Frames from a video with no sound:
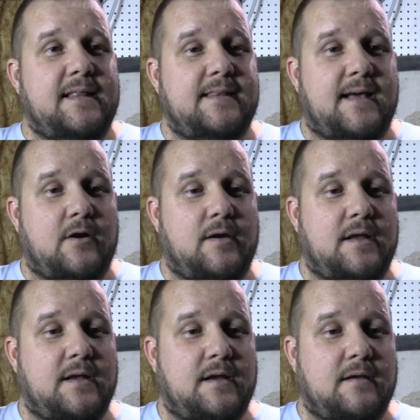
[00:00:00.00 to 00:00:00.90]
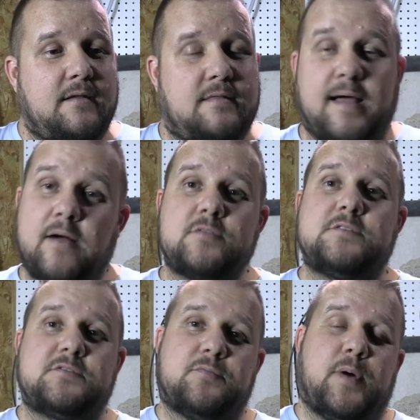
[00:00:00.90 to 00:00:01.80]
that are hitting
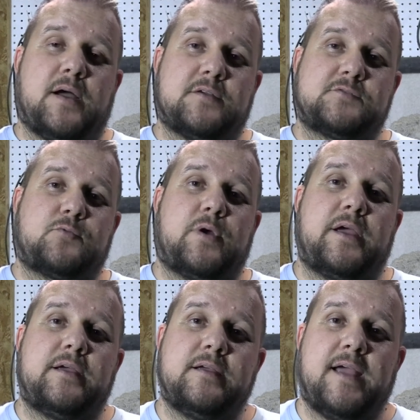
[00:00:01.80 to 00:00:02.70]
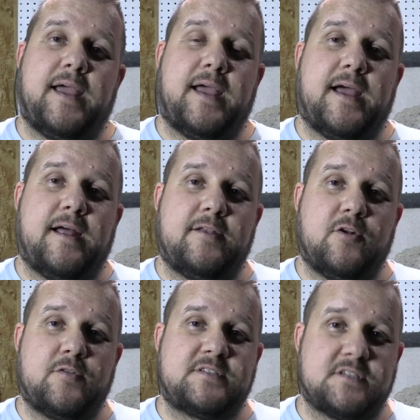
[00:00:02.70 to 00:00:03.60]
thousands of miles away. And, you
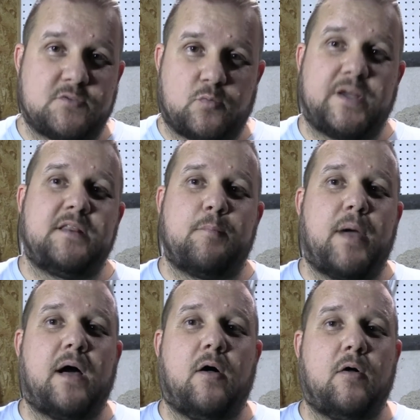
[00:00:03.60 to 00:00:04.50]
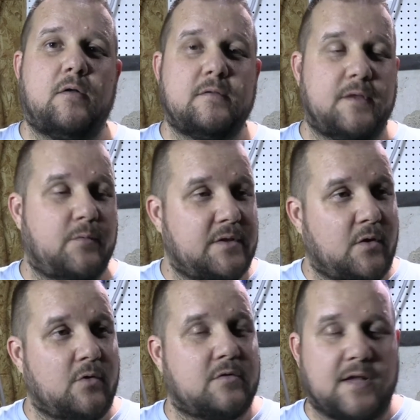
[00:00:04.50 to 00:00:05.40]
know, these things ring the bell, they ring the
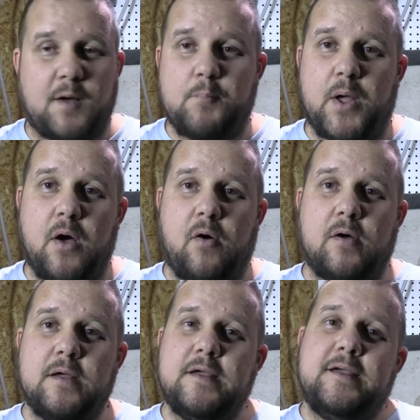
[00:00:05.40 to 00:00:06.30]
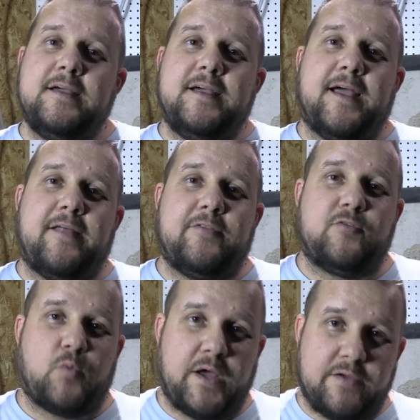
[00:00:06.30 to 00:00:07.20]
earth like a bell. And
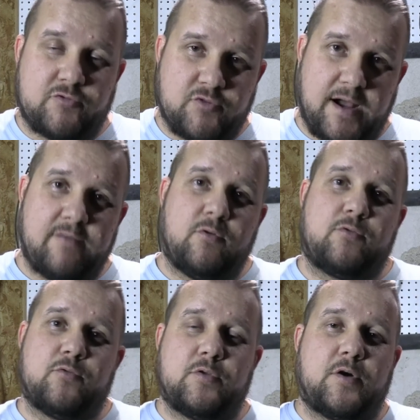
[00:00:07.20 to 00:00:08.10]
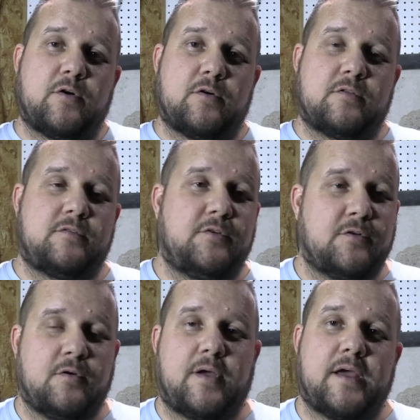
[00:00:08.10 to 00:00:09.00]
these waves travel through the earth to
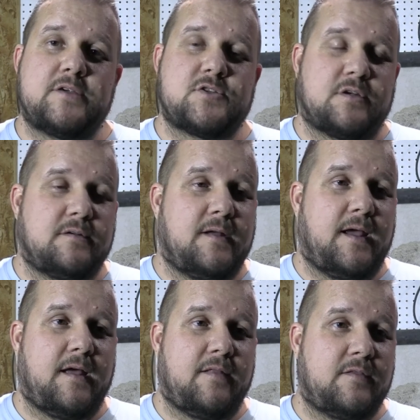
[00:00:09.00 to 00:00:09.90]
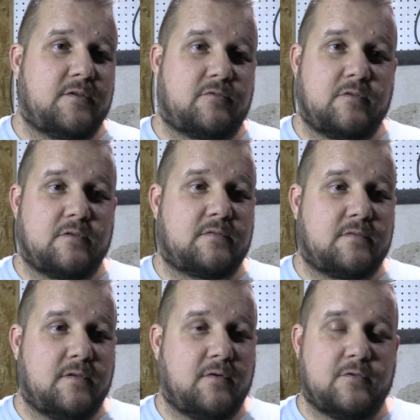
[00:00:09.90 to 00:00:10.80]
your location. And this, this
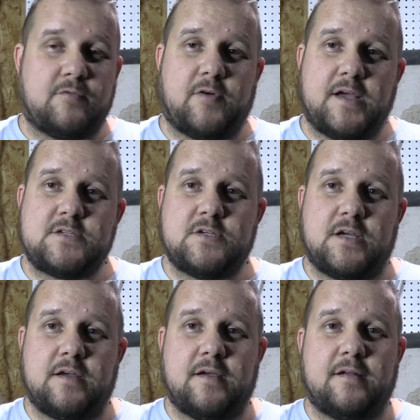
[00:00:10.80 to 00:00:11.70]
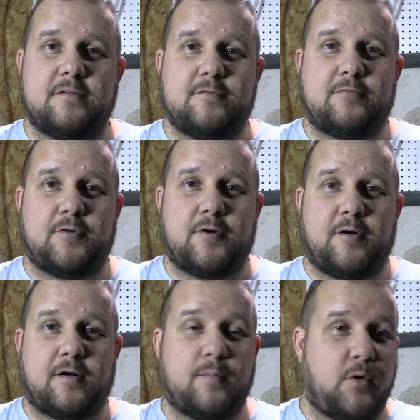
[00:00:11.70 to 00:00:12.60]
little device you can get
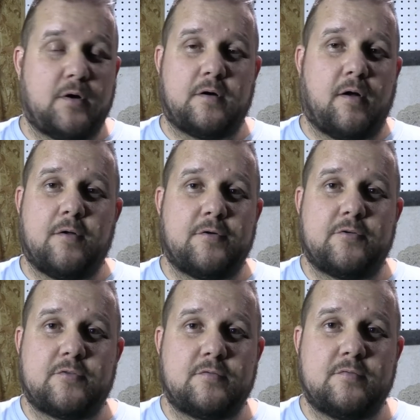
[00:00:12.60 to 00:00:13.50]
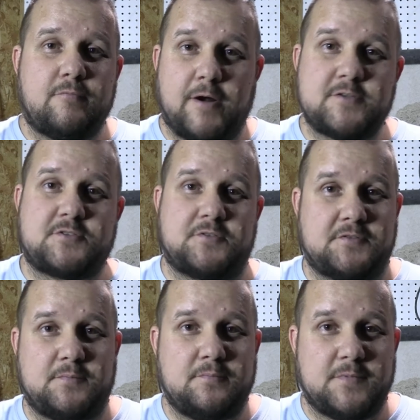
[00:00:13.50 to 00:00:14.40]
for a couple hundred dollars registers
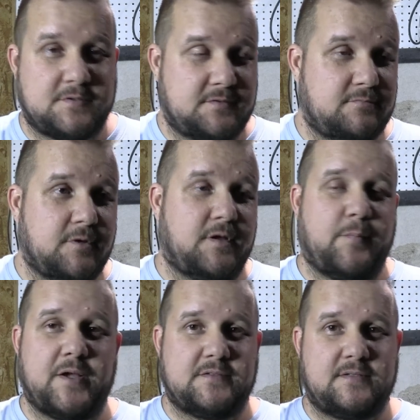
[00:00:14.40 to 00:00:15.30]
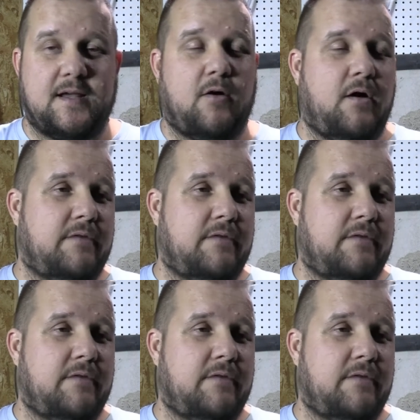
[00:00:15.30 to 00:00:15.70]
them. It's really amazing. Now,